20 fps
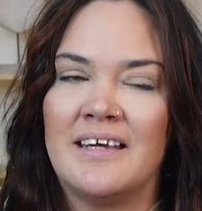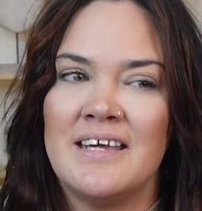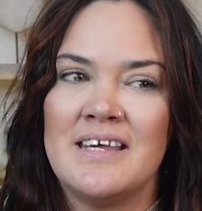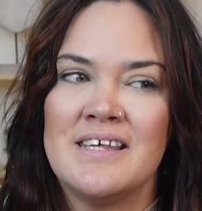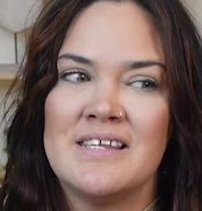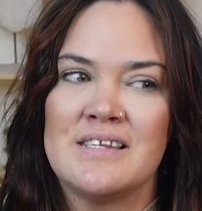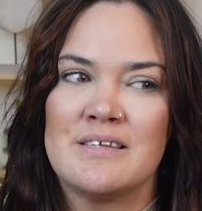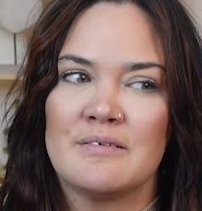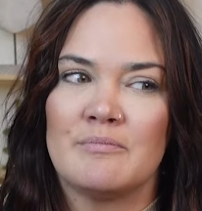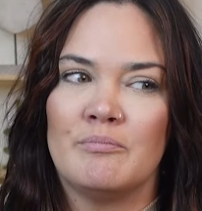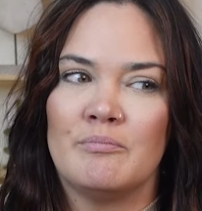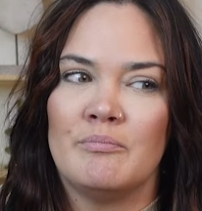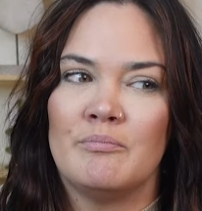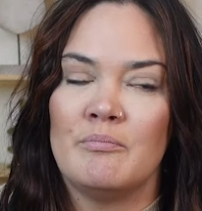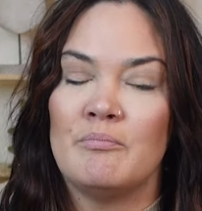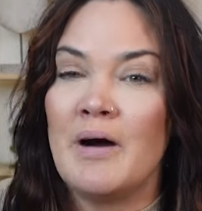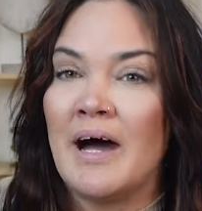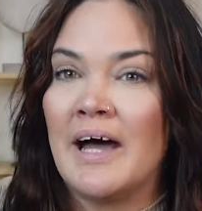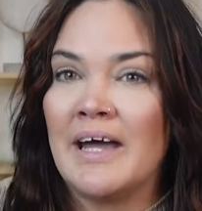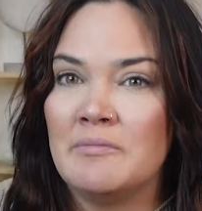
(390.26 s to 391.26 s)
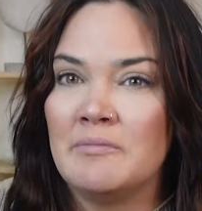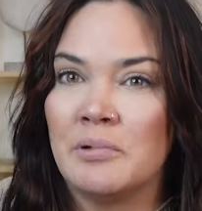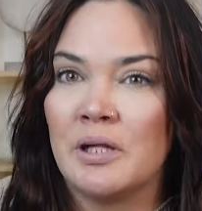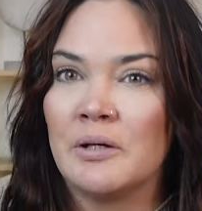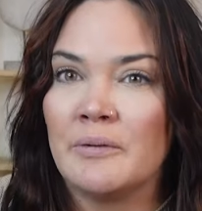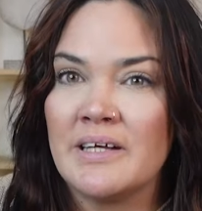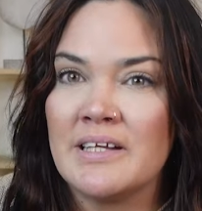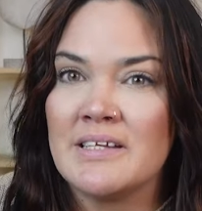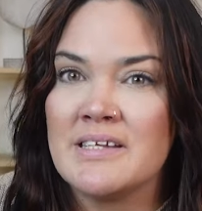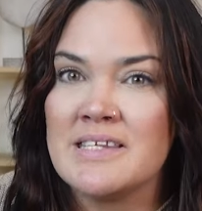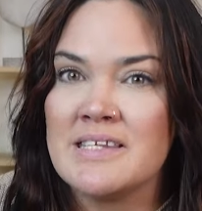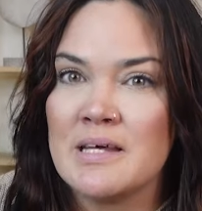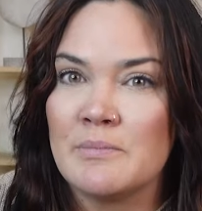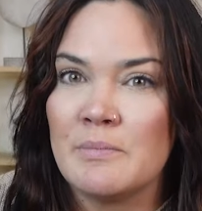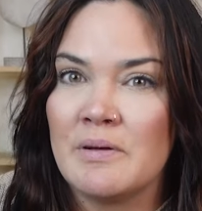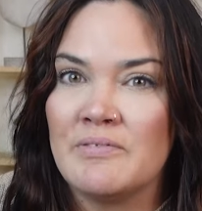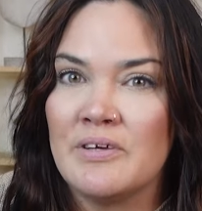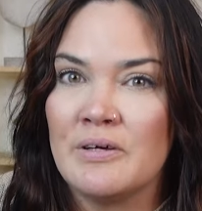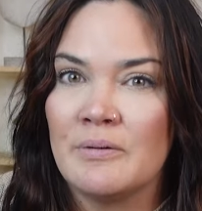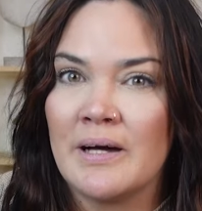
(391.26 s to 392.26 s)
is mind-blowing to some
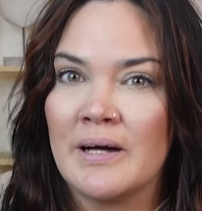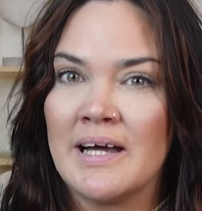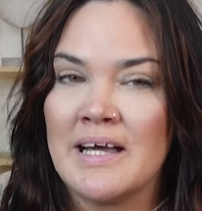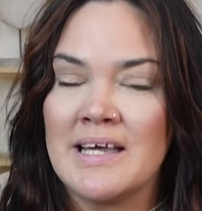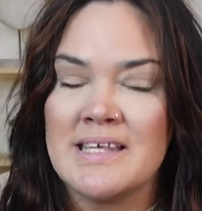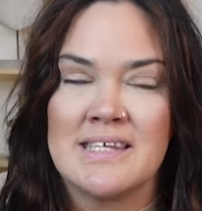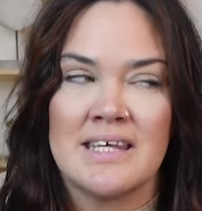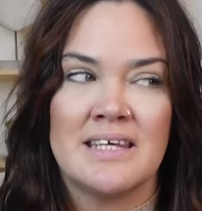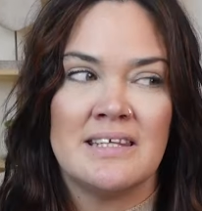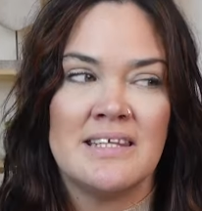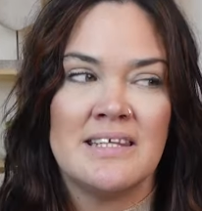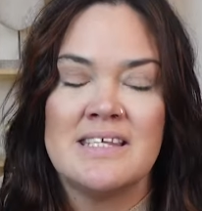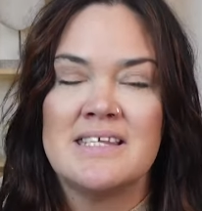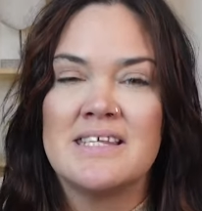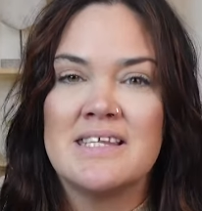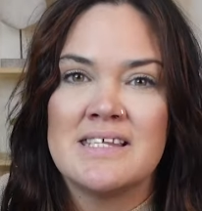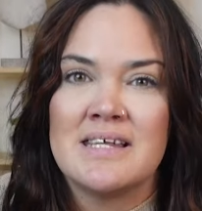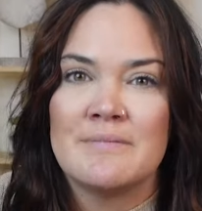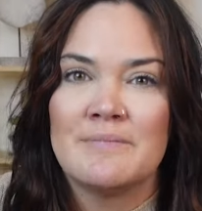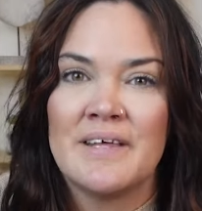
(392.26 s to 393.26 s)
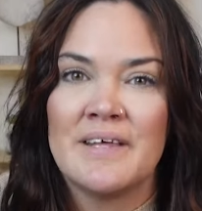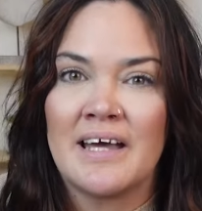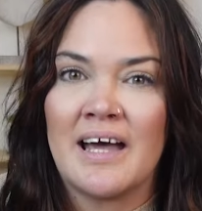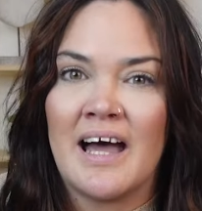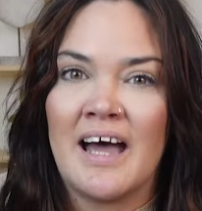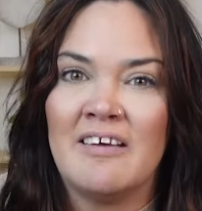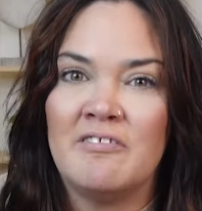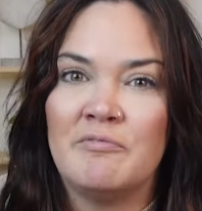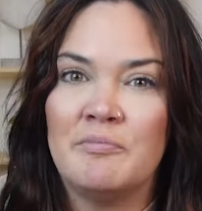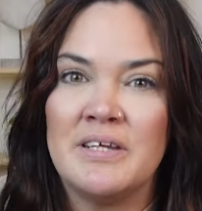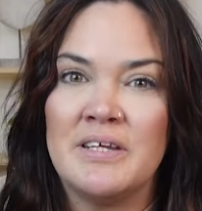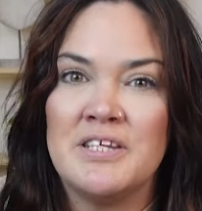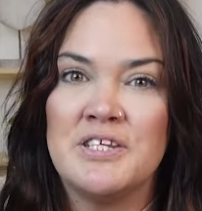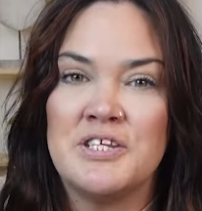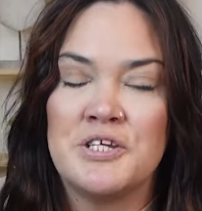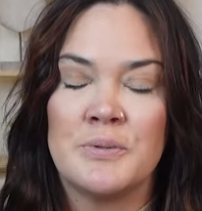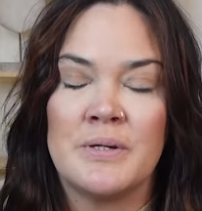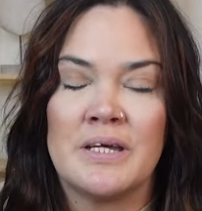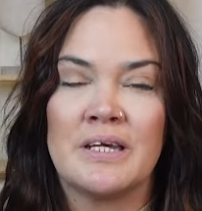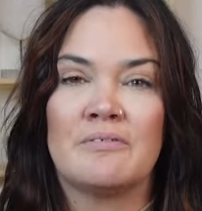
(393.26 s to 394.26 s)
of you guys and this is something I've been
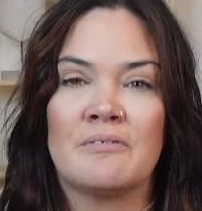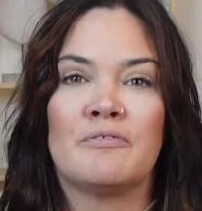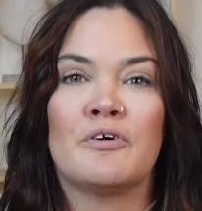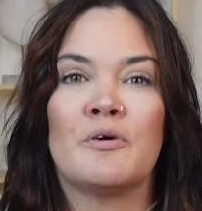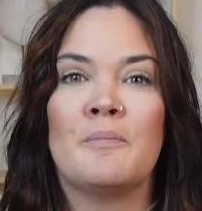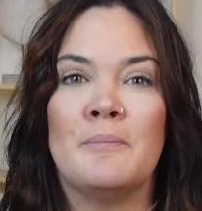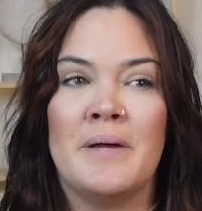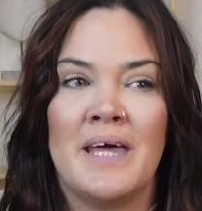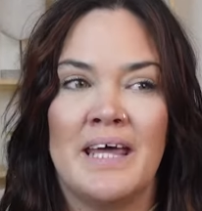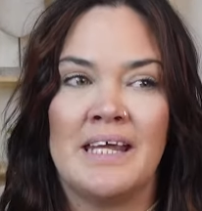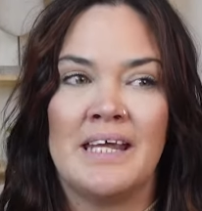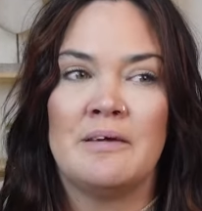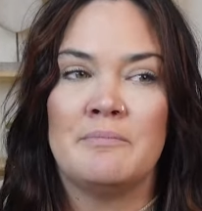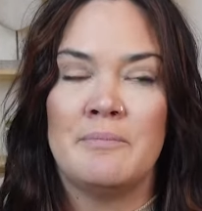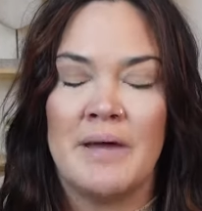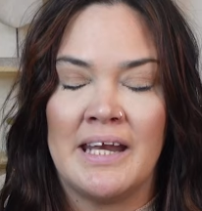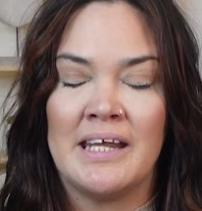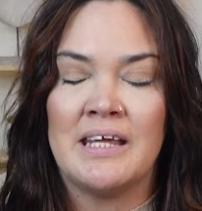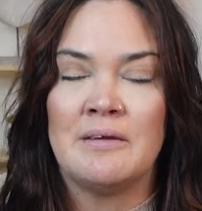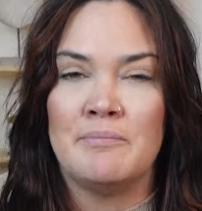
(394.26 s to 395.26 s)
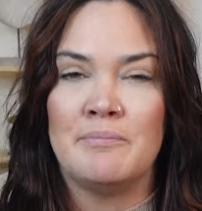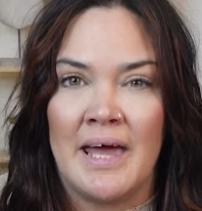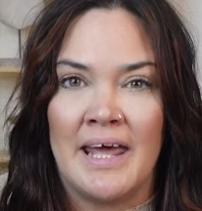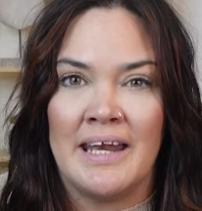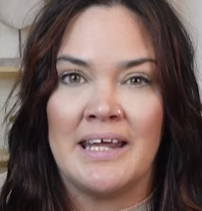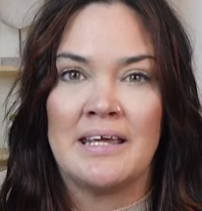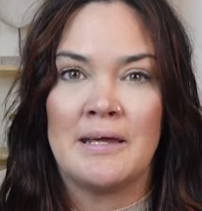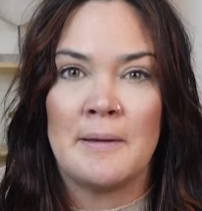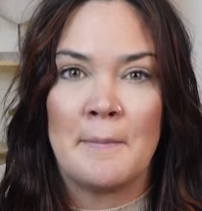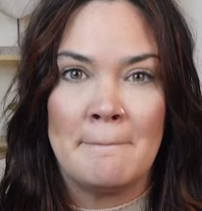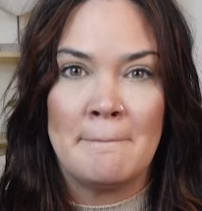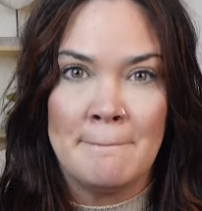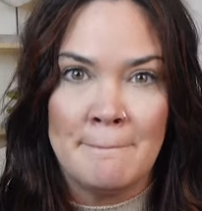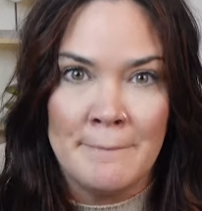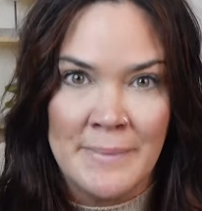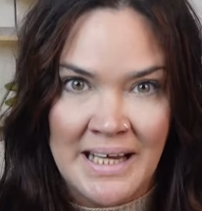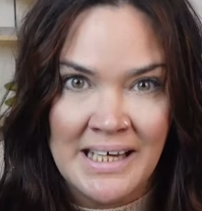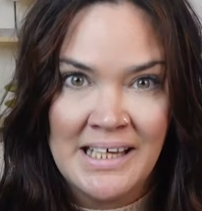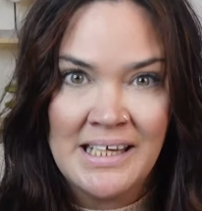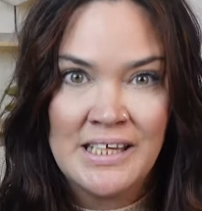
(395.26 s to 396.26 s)
doing for many many many
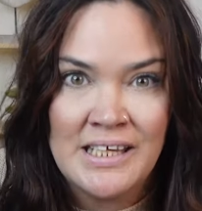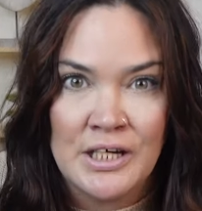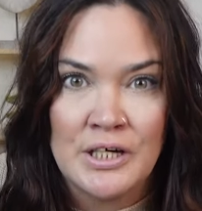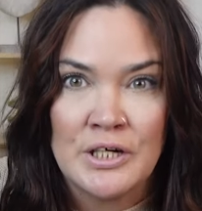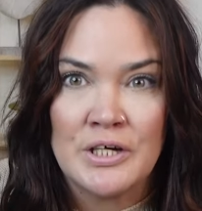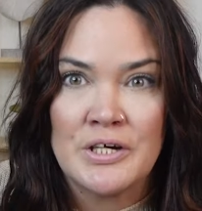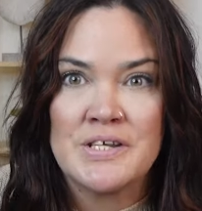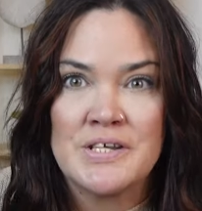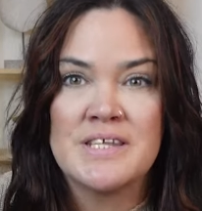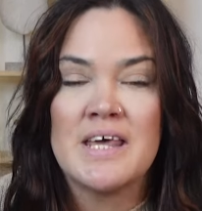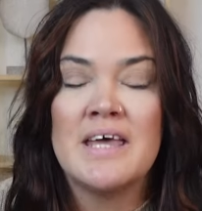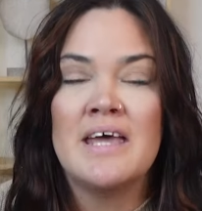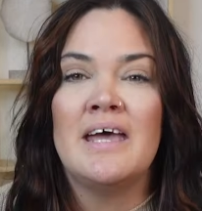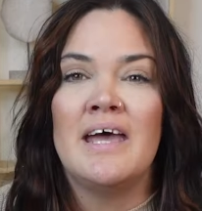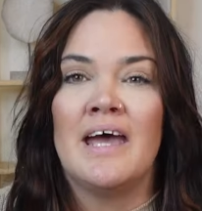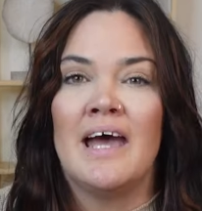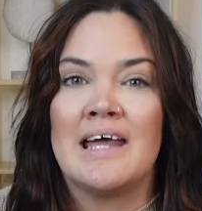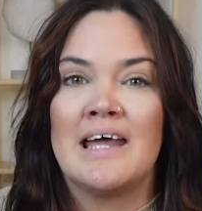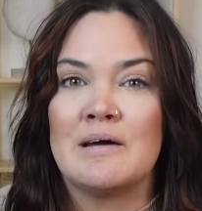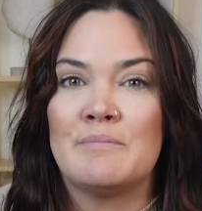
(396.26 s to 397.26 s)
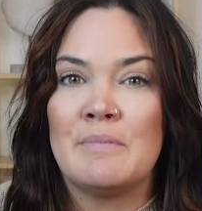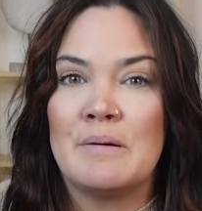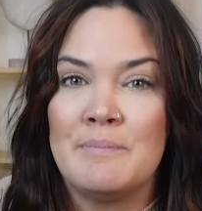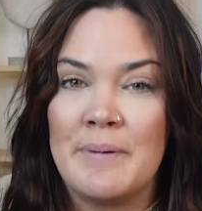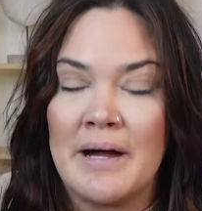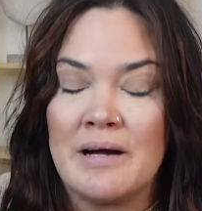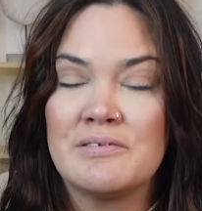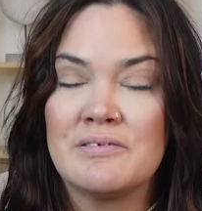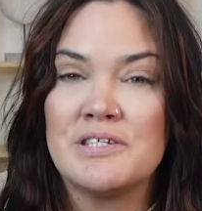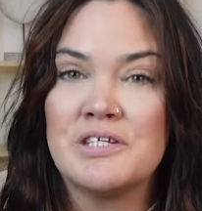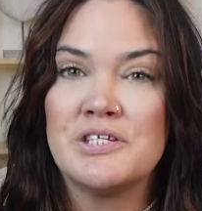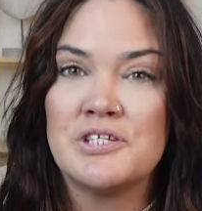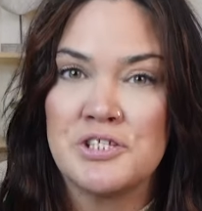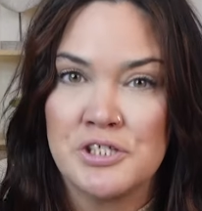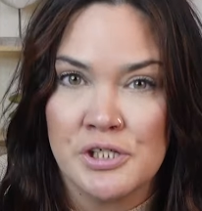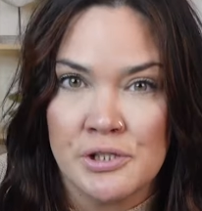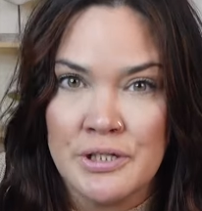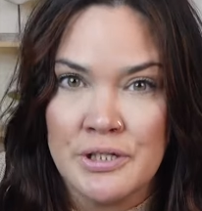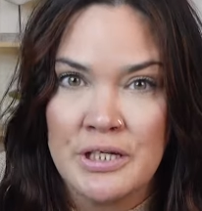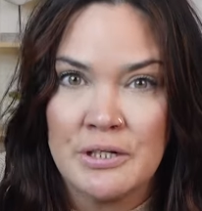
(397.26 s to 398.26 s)
many years and I'm about to
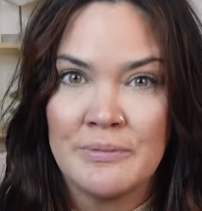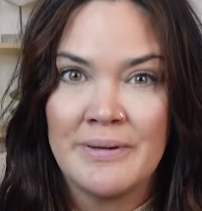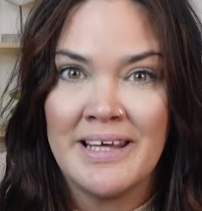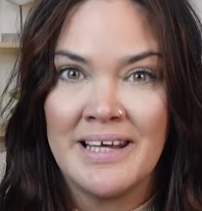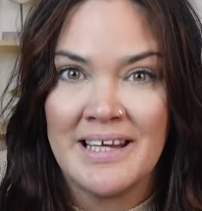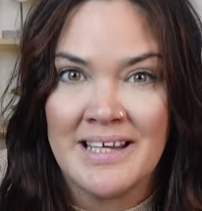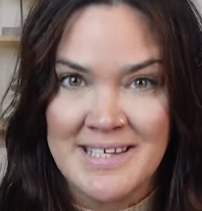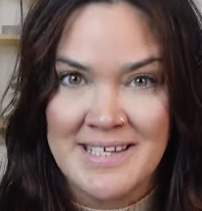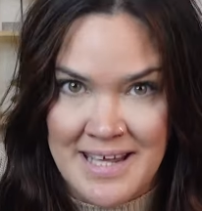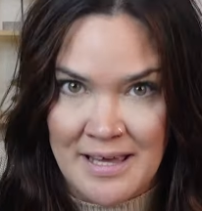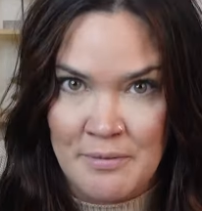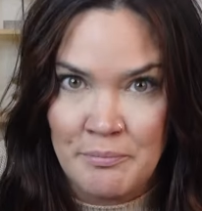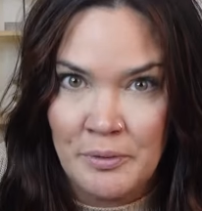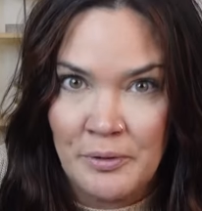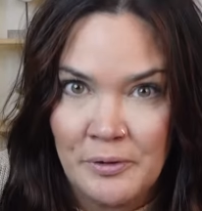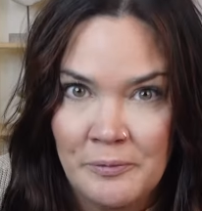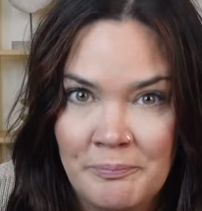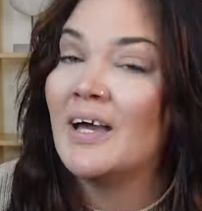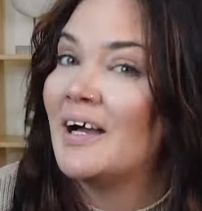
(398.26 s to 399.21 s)
show you an example.